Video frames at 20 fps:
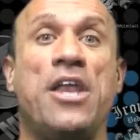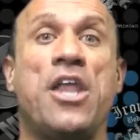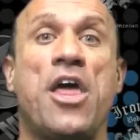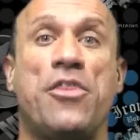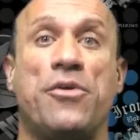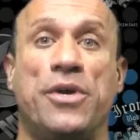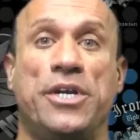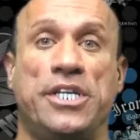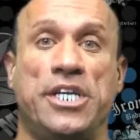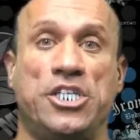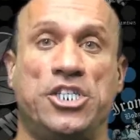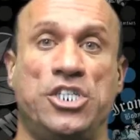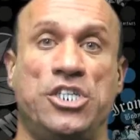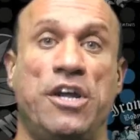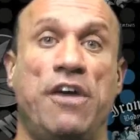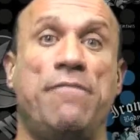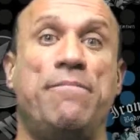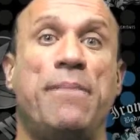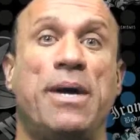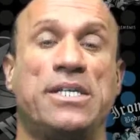another edition
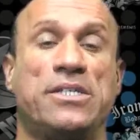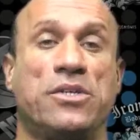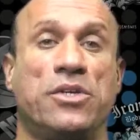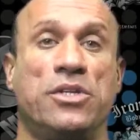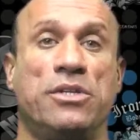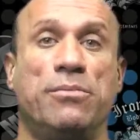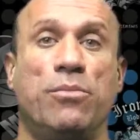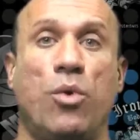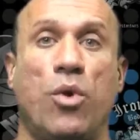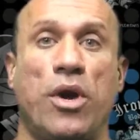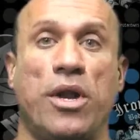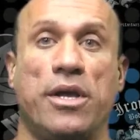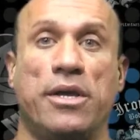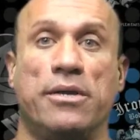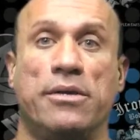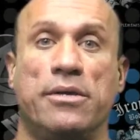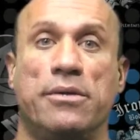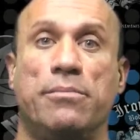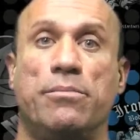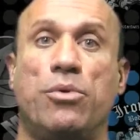of Muscle in the Morning.
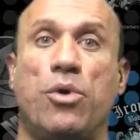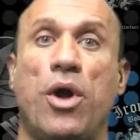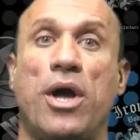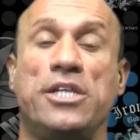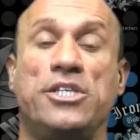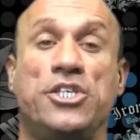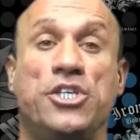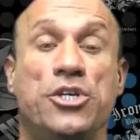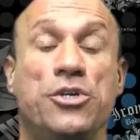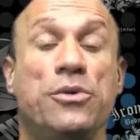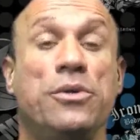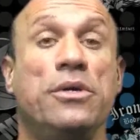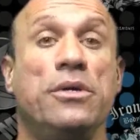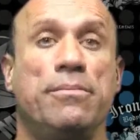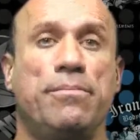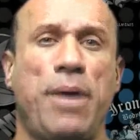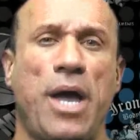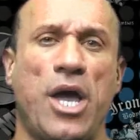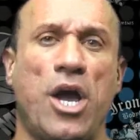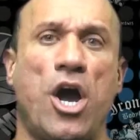Brought to you
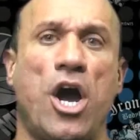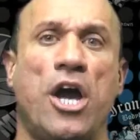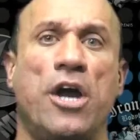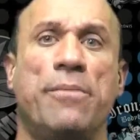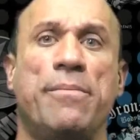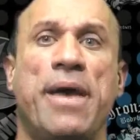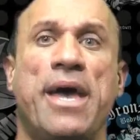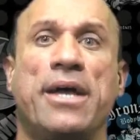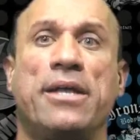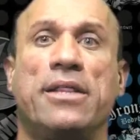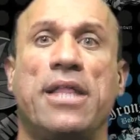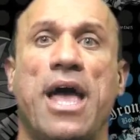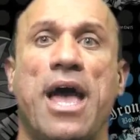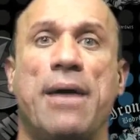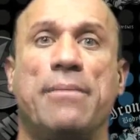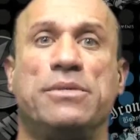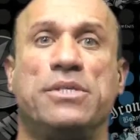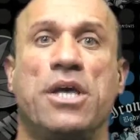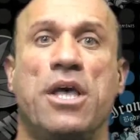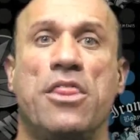by Iron Mag
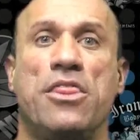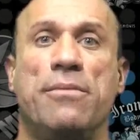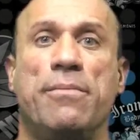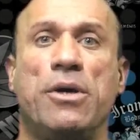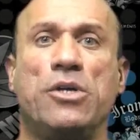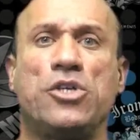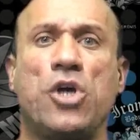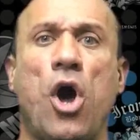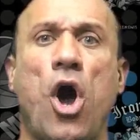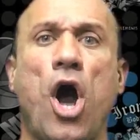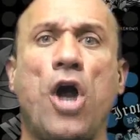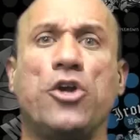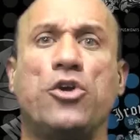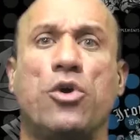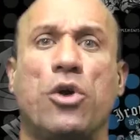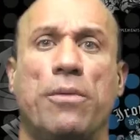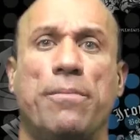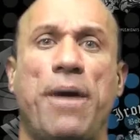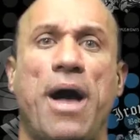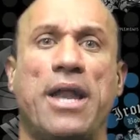Labs, the most
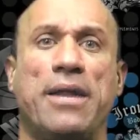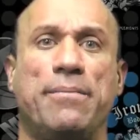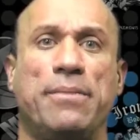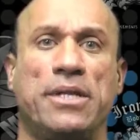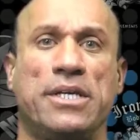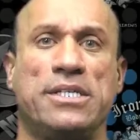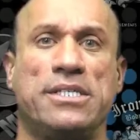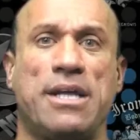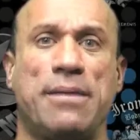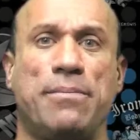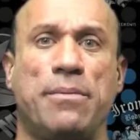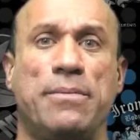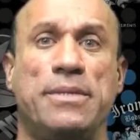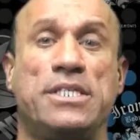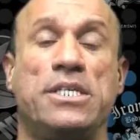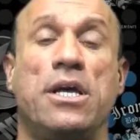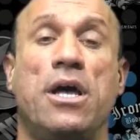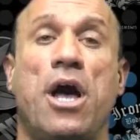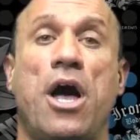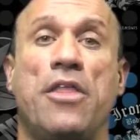hardcore bodybuilding
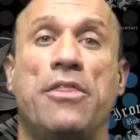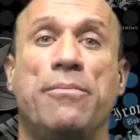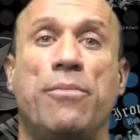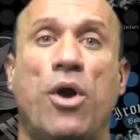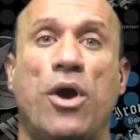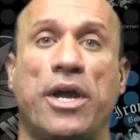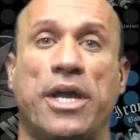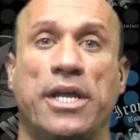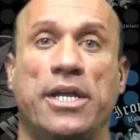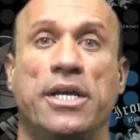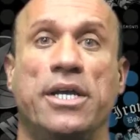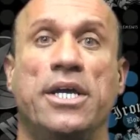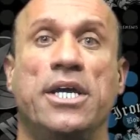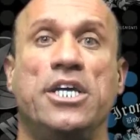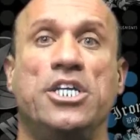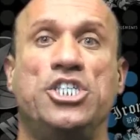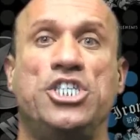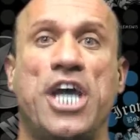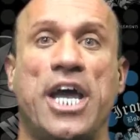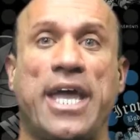supplements on the market.
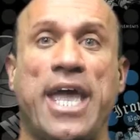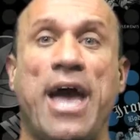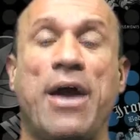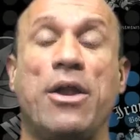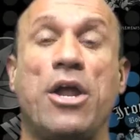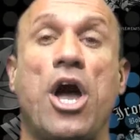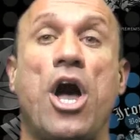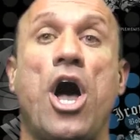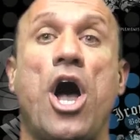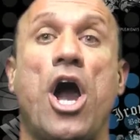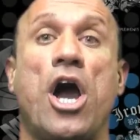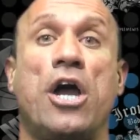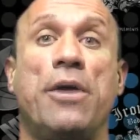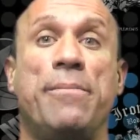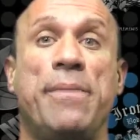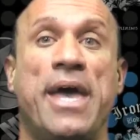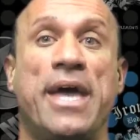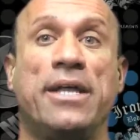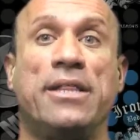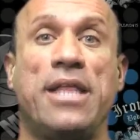Check out
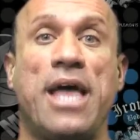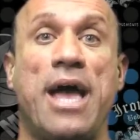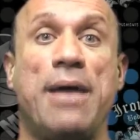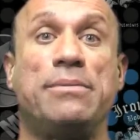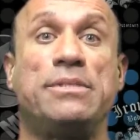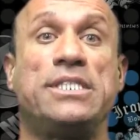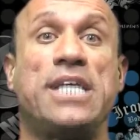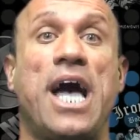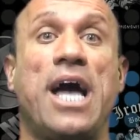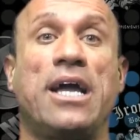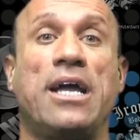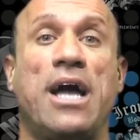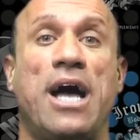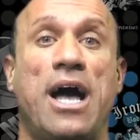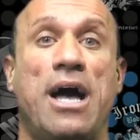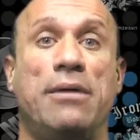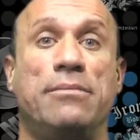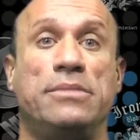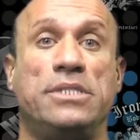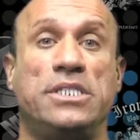
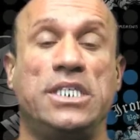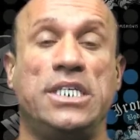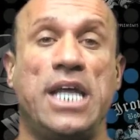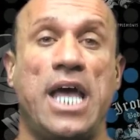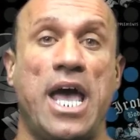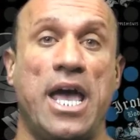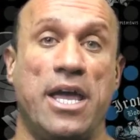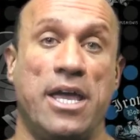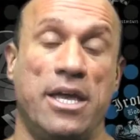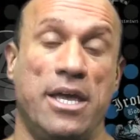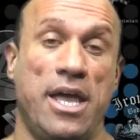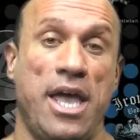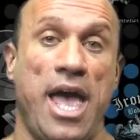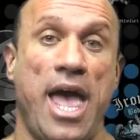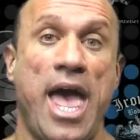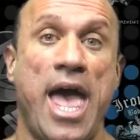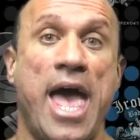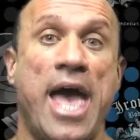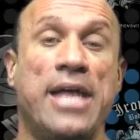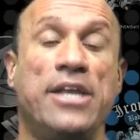ironmaglabs.com today.
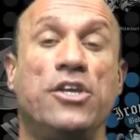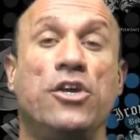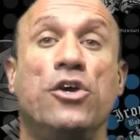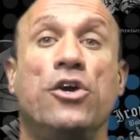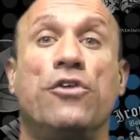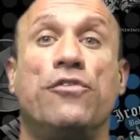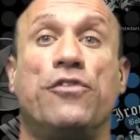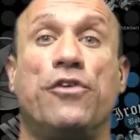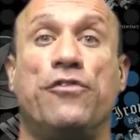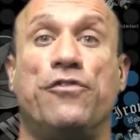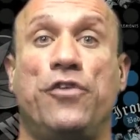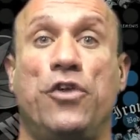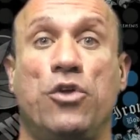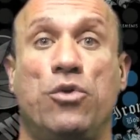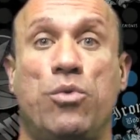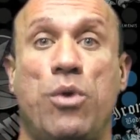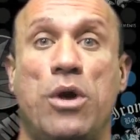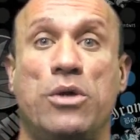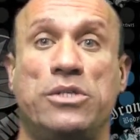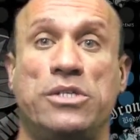And for full
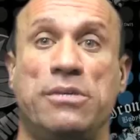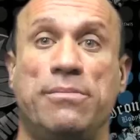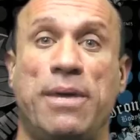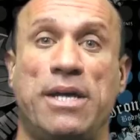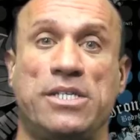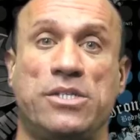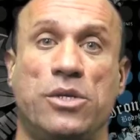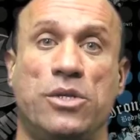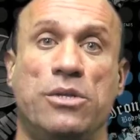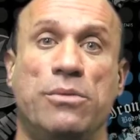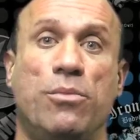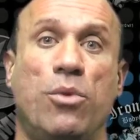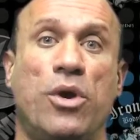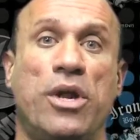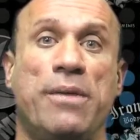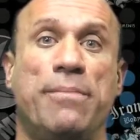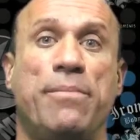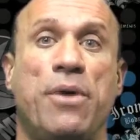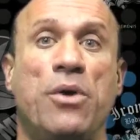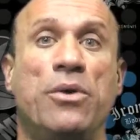quotes and Muscle in the
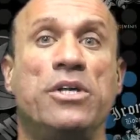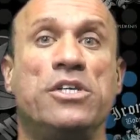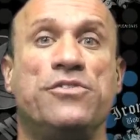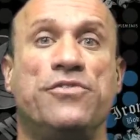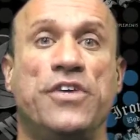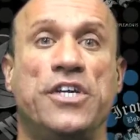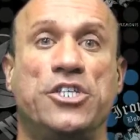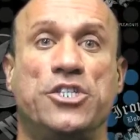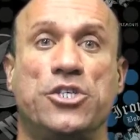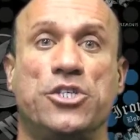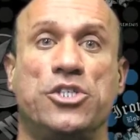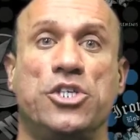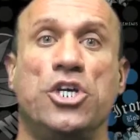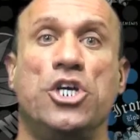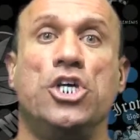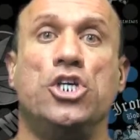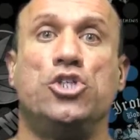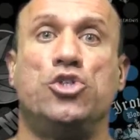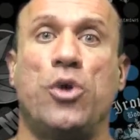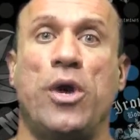Morning bonus features,
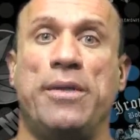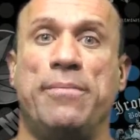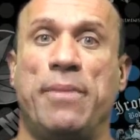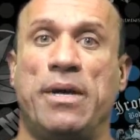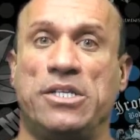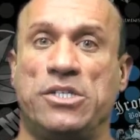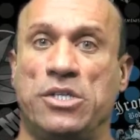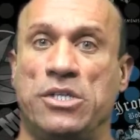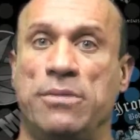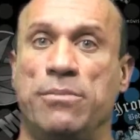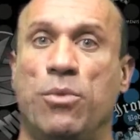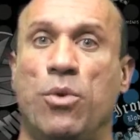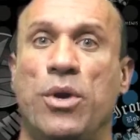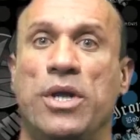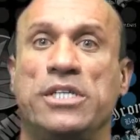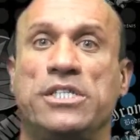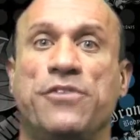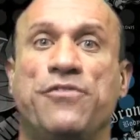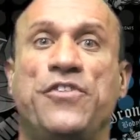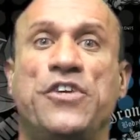join Muscle in the
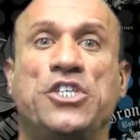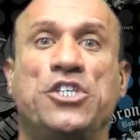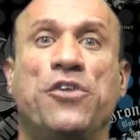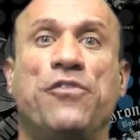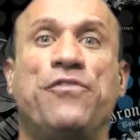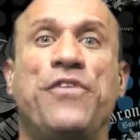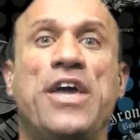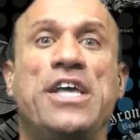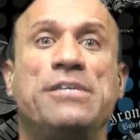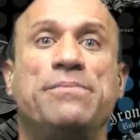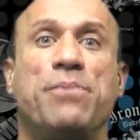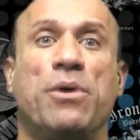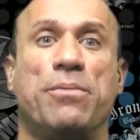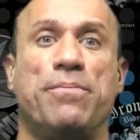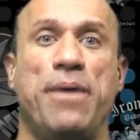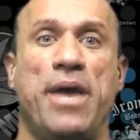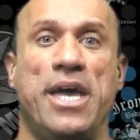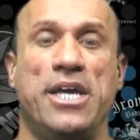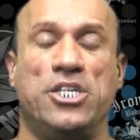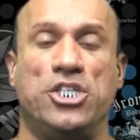Morning's official Facebook
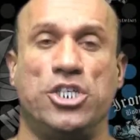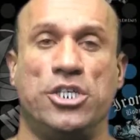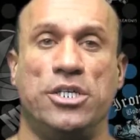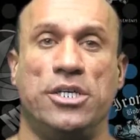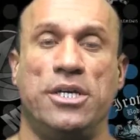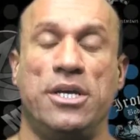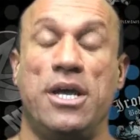page.